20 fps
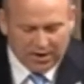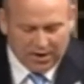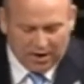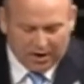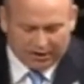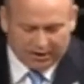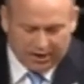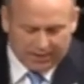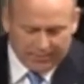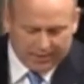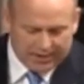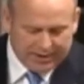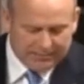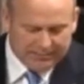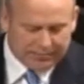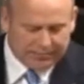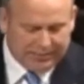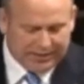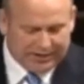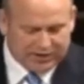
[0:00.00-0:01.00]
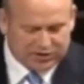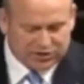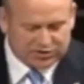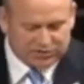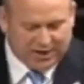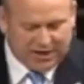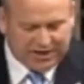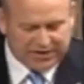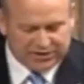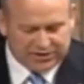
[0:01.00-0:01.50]
our government implemented
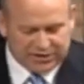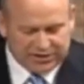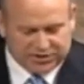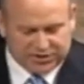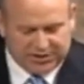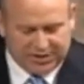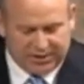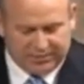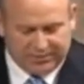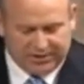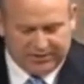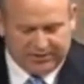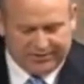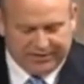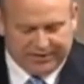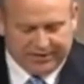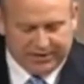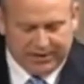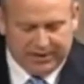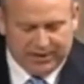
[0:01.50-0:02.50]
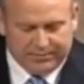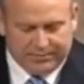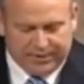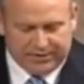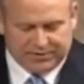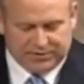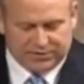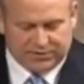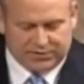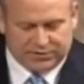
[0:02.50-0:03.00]
strategies to help innovate
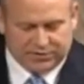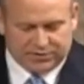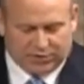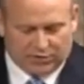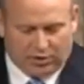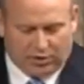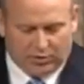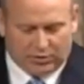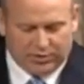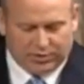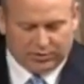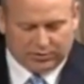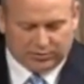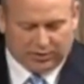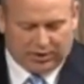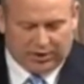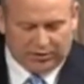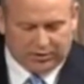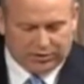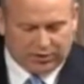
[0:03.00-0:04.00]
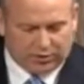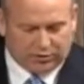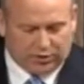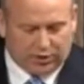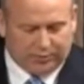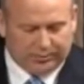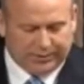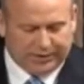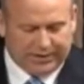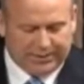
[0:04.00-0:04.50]
businesses grow into larger,
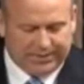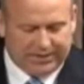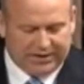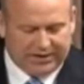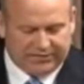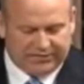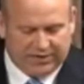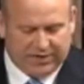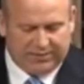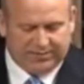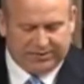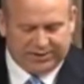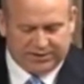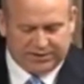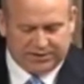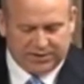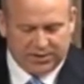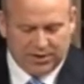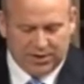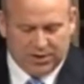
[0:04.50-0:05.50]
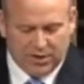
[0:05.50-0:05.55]
globally competitive companies.